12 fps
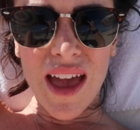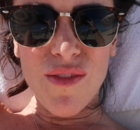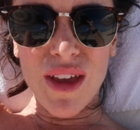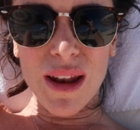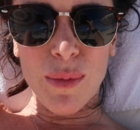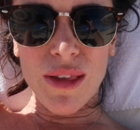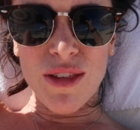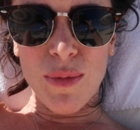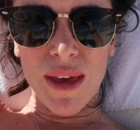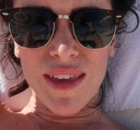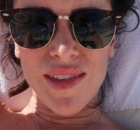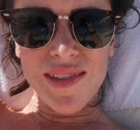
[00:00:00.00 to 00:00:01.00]
available
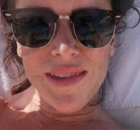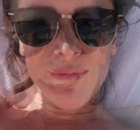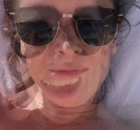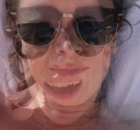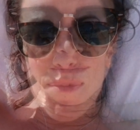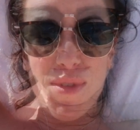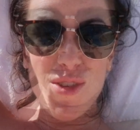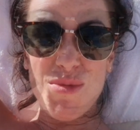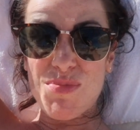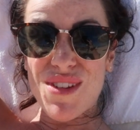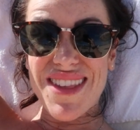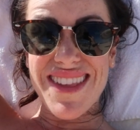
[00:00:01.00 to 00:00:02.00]
space? I'm
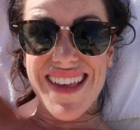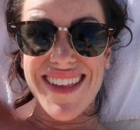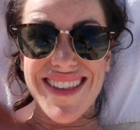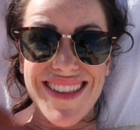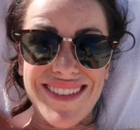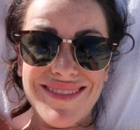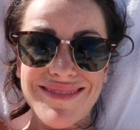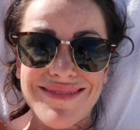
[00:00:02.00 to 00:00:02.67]
such a princess.